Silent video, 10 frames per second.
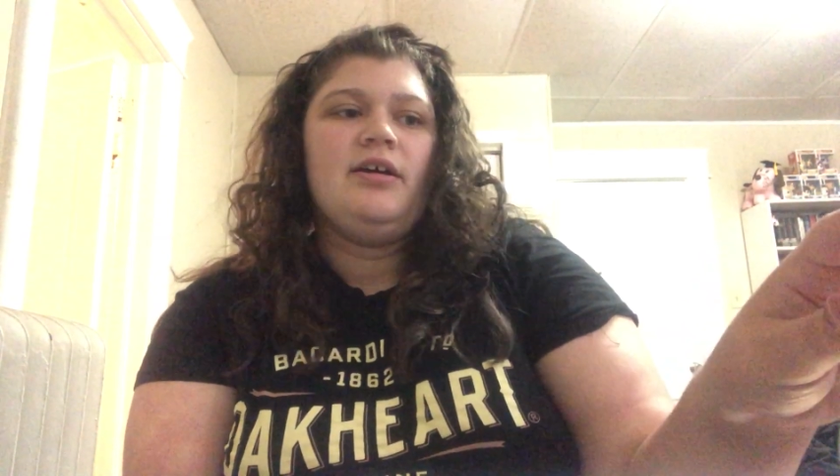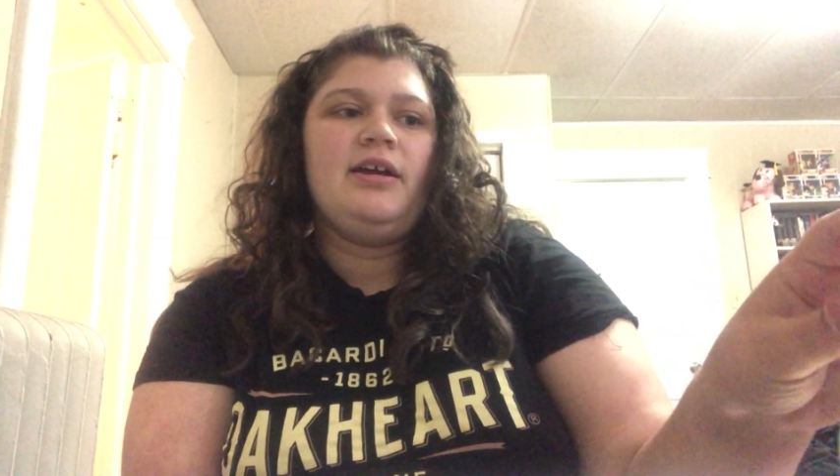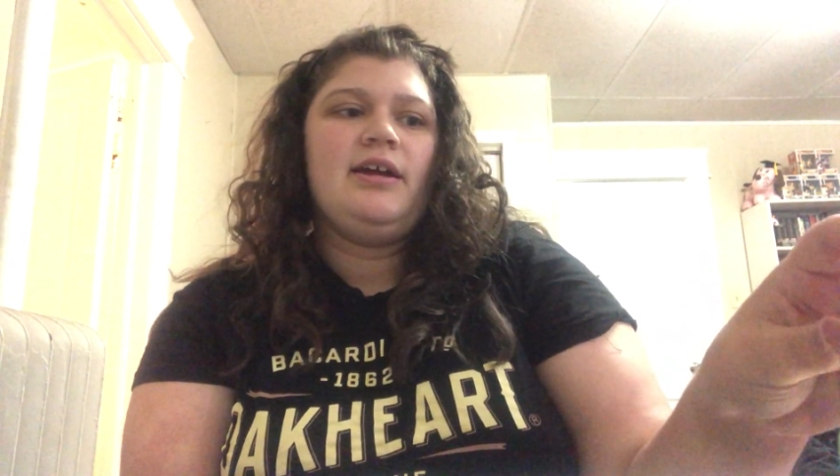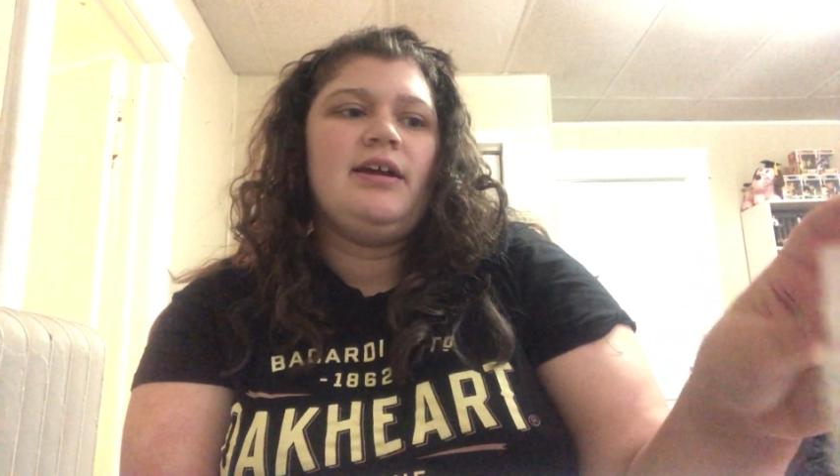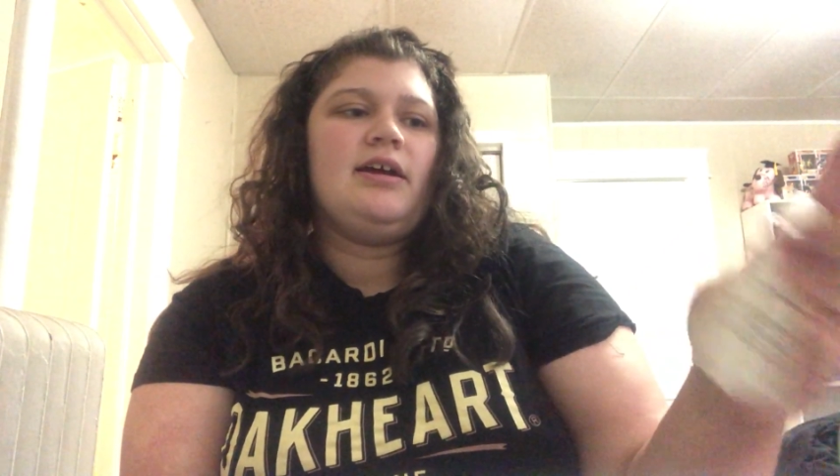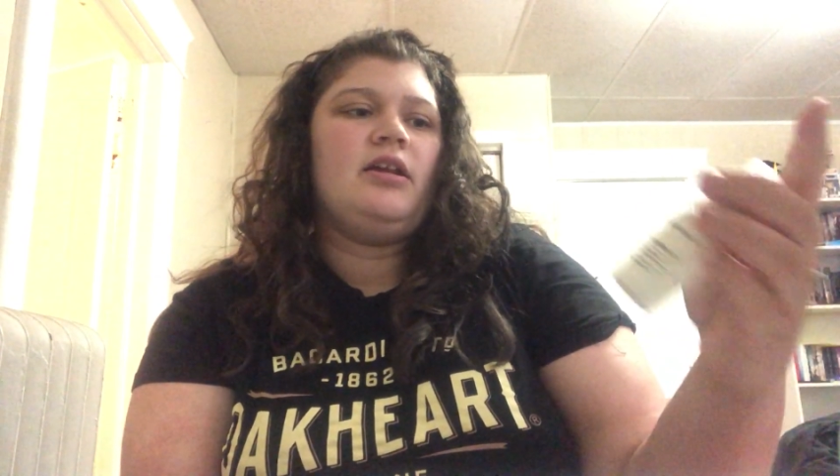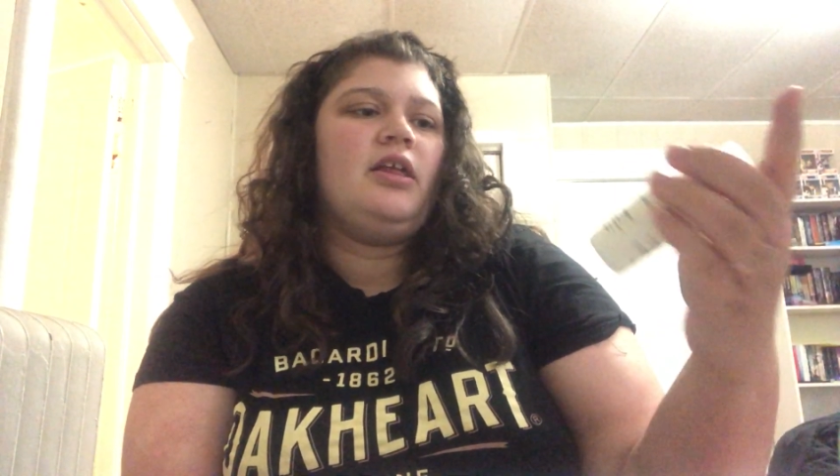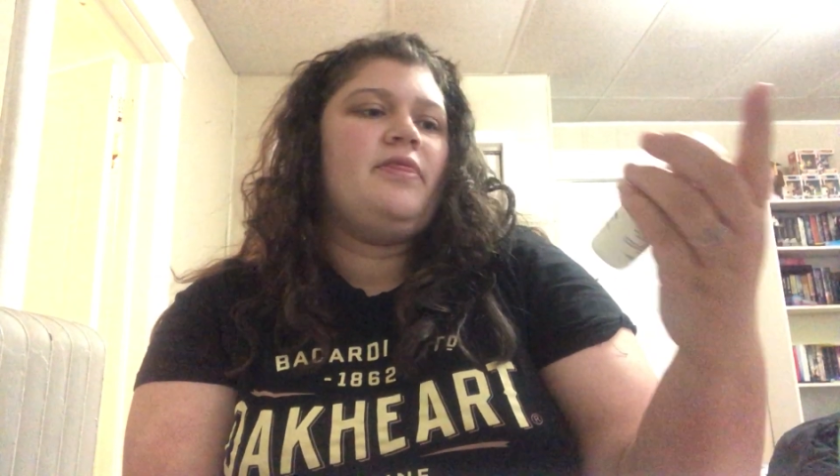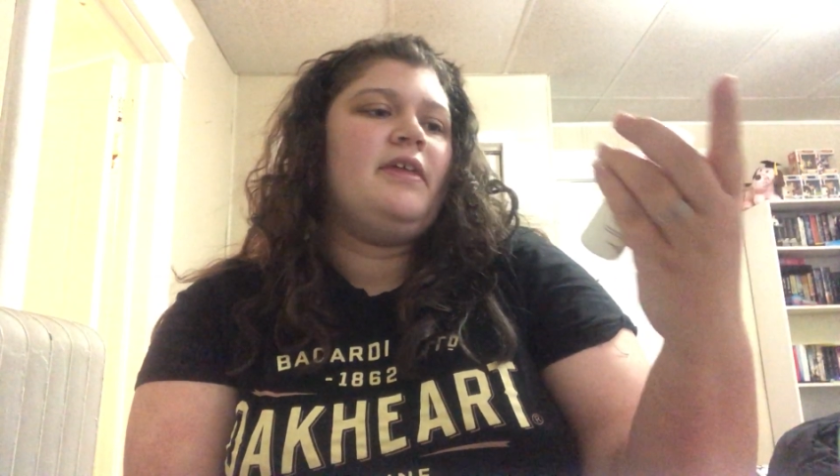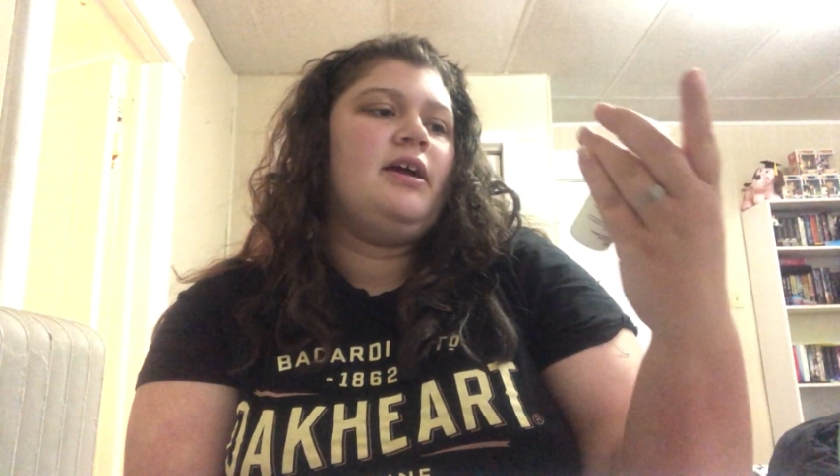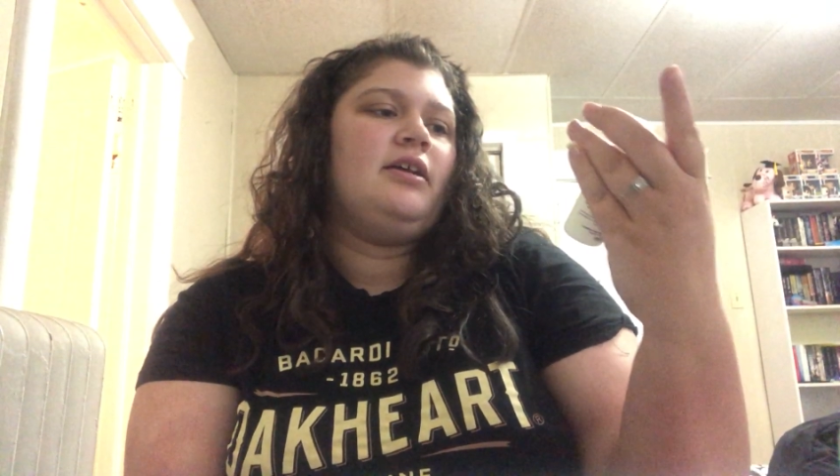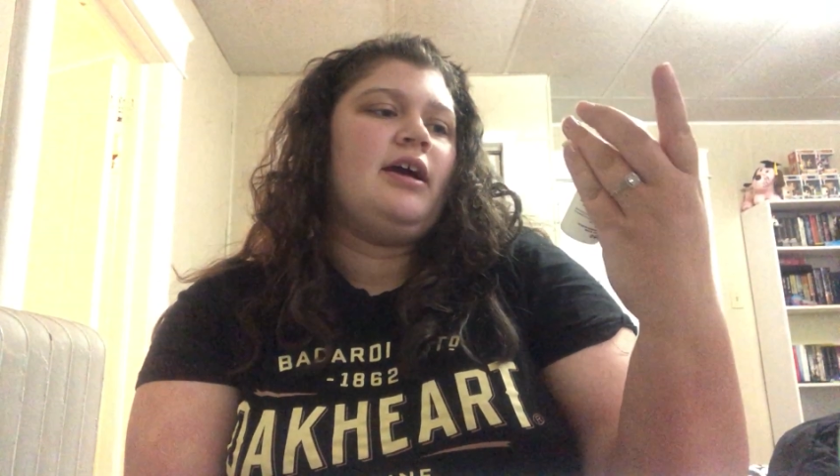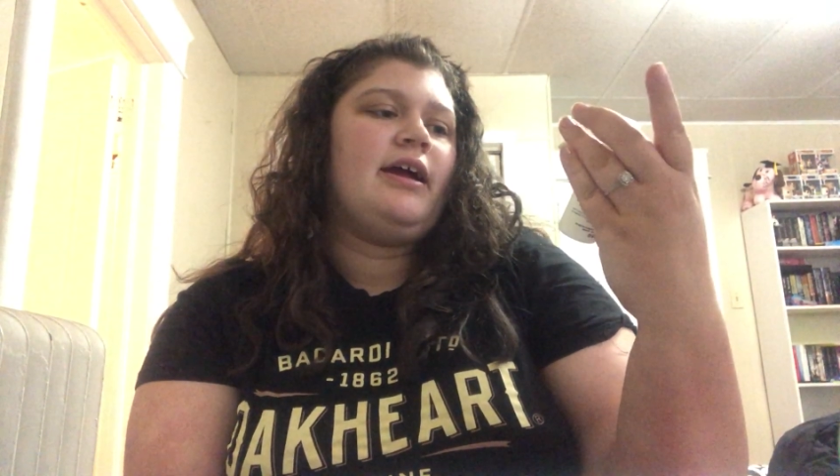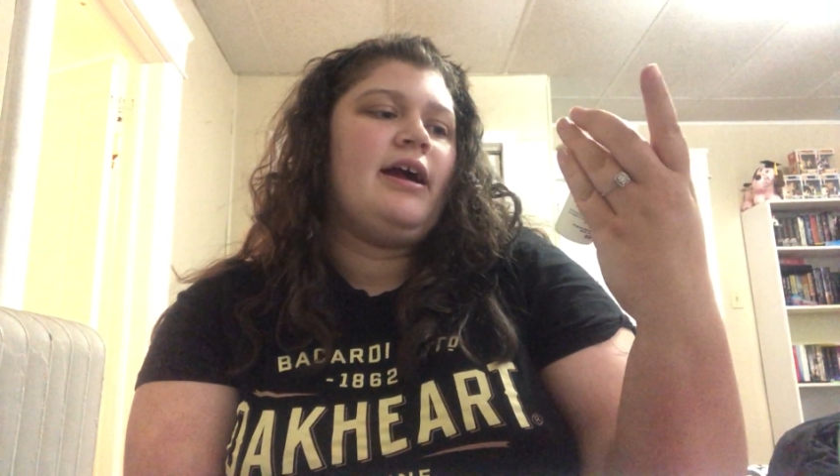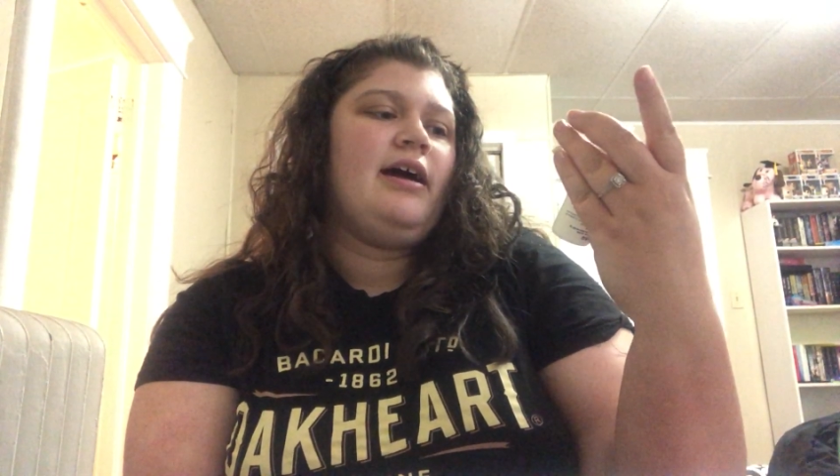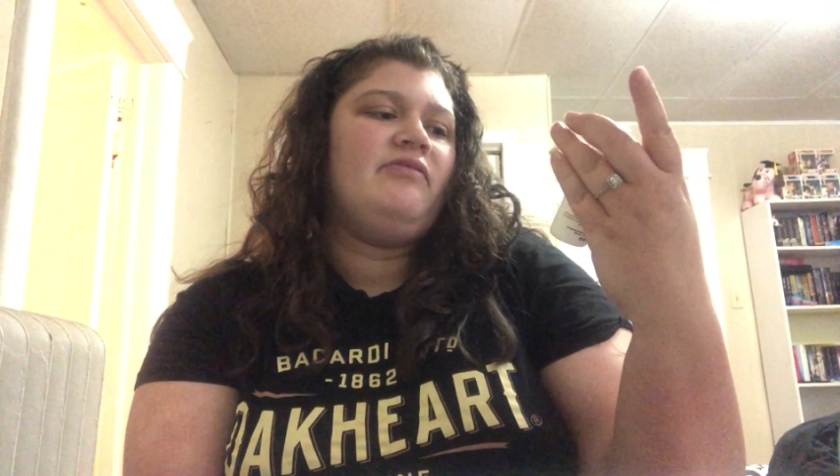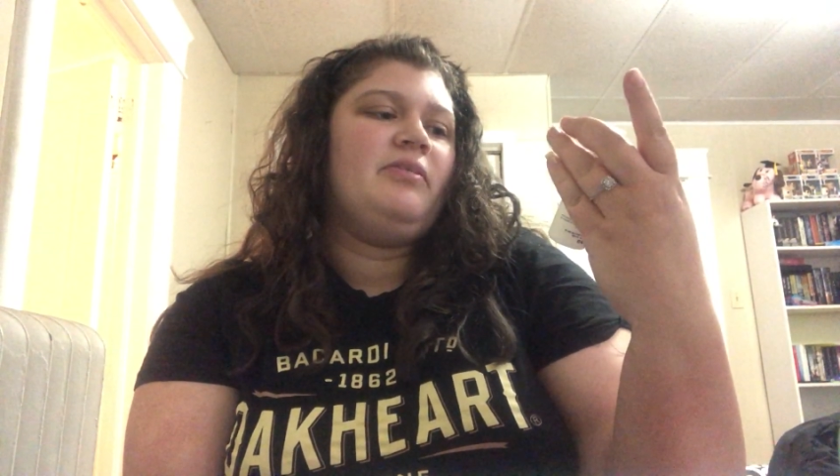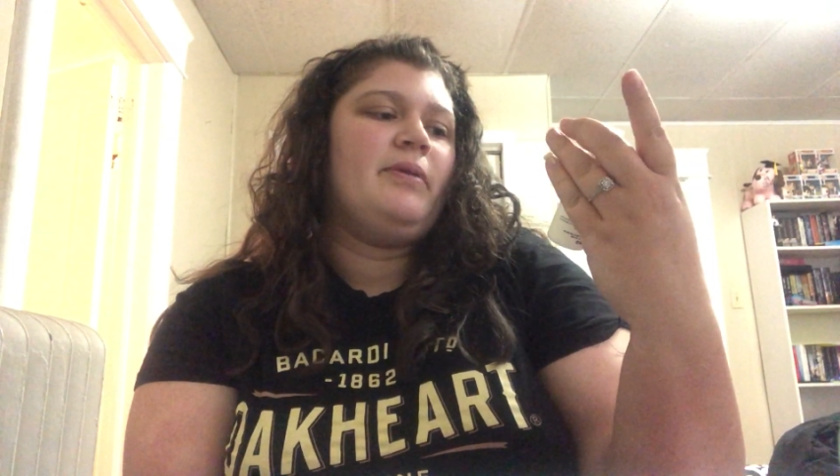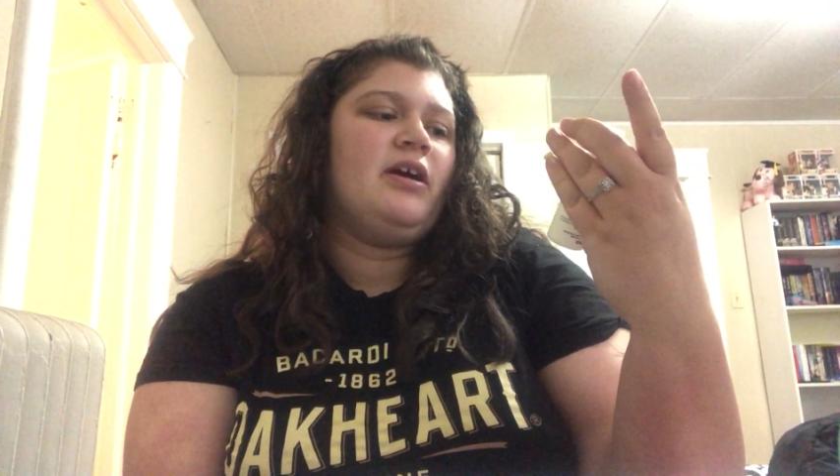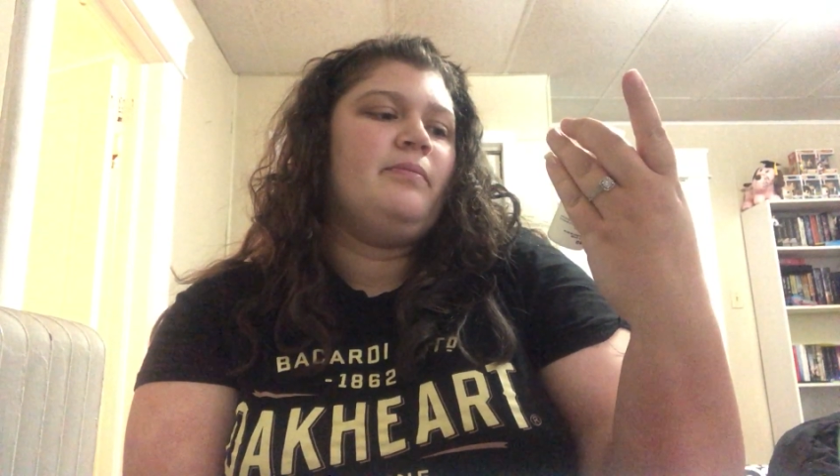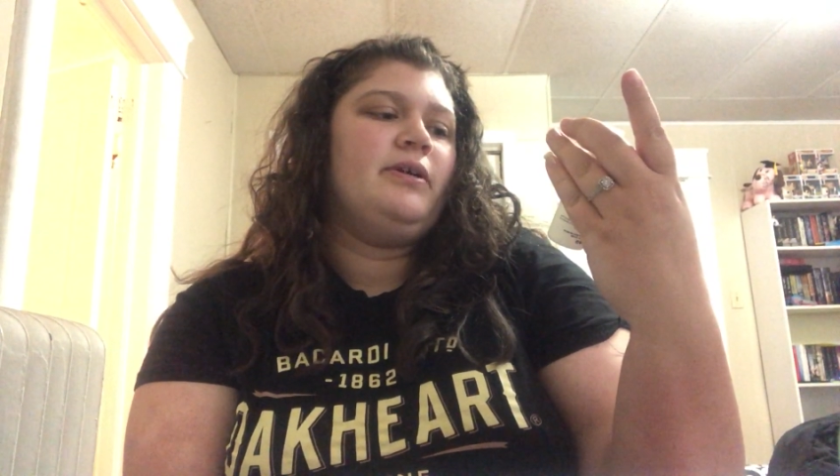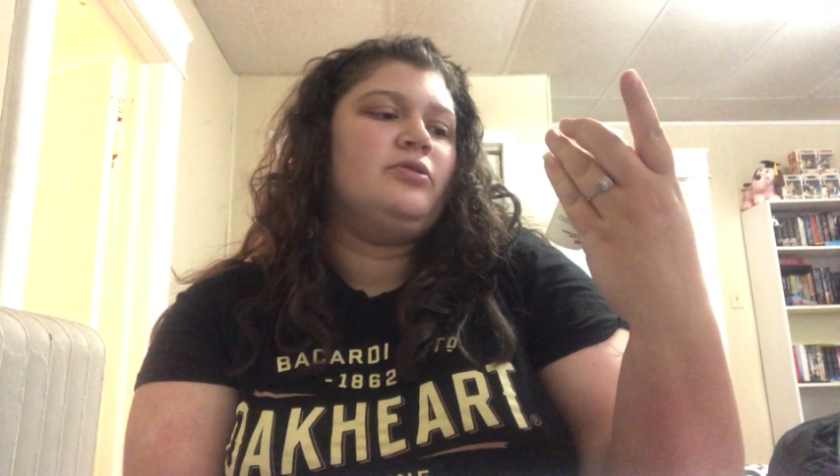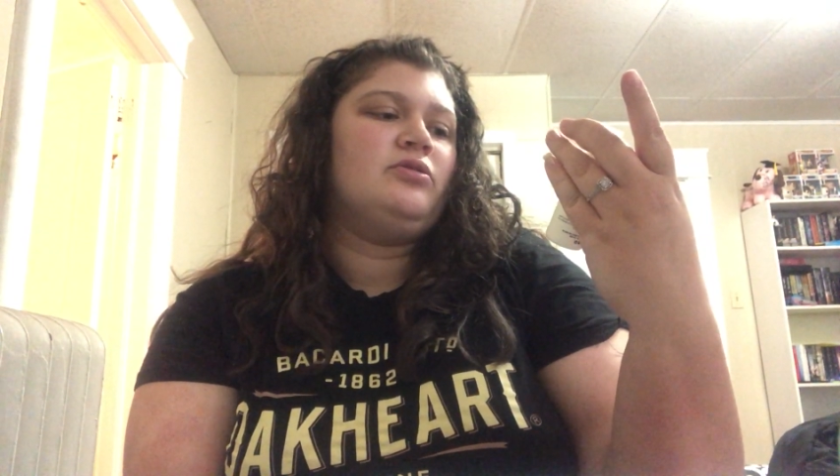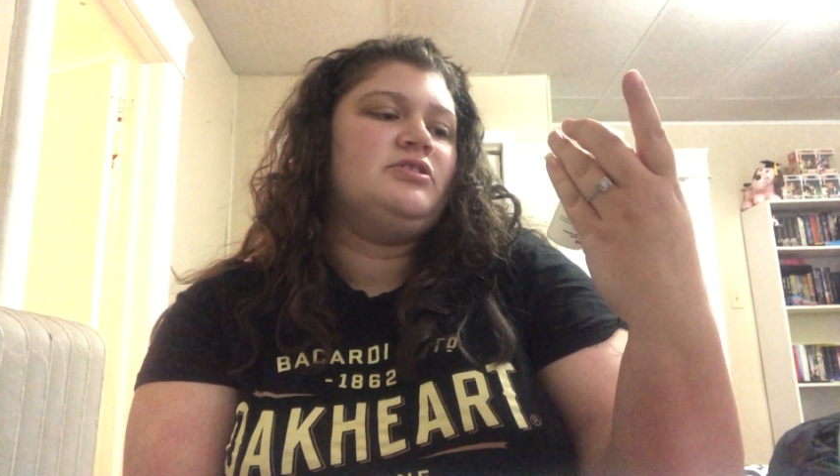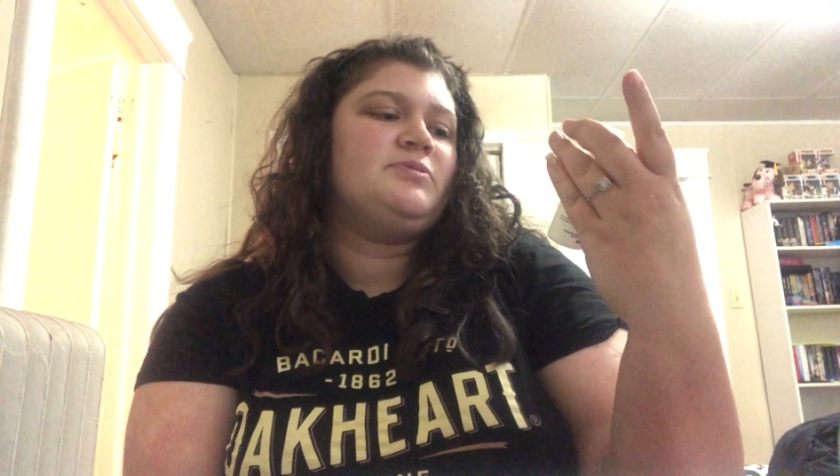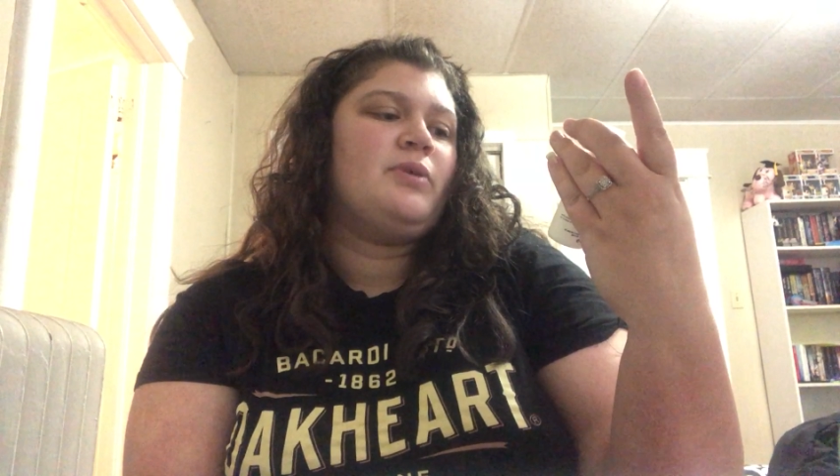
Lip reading: And then I have the Bare Minerals